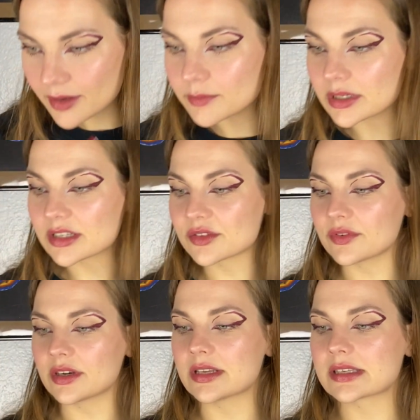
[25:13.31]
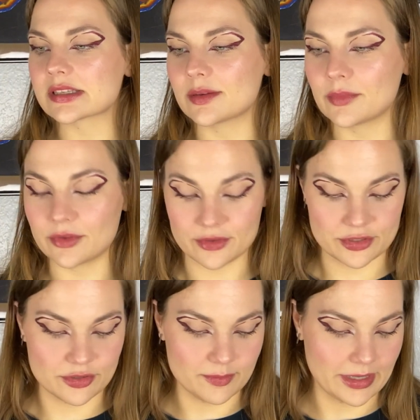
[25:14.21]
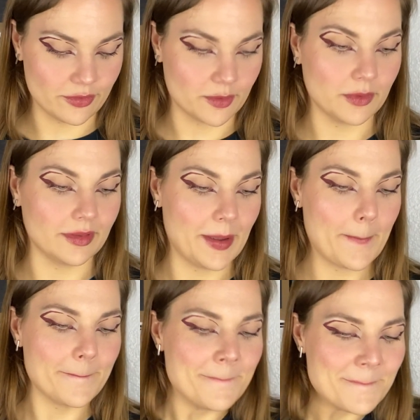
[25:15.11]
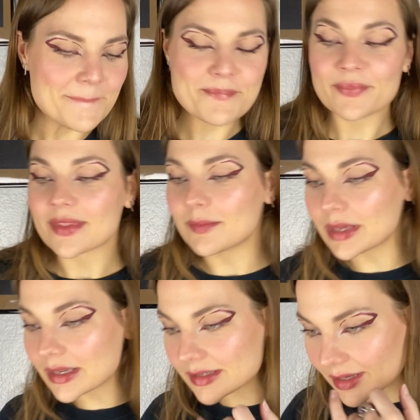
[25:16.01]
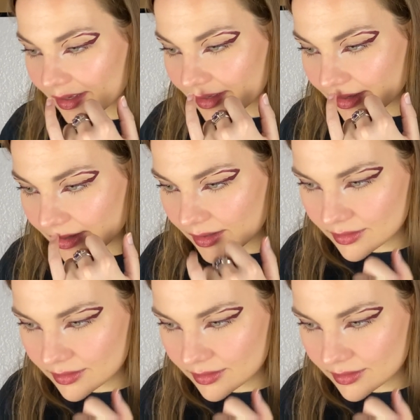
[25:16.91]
but is very similar to my normal lip because I